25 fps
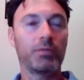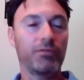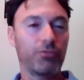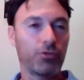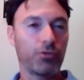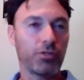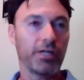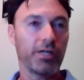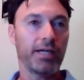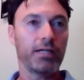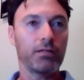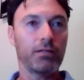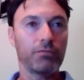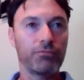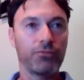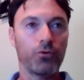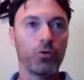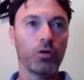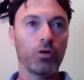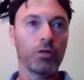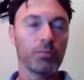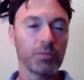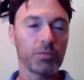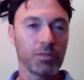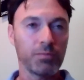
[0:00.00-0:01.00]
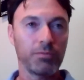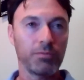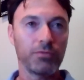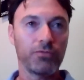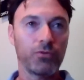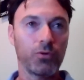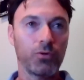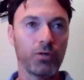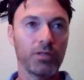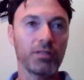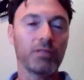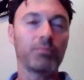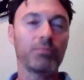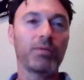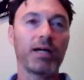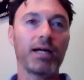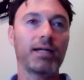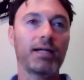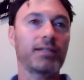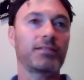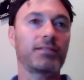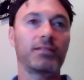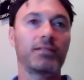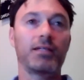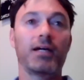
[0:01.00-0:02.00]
We've created forms before in the past,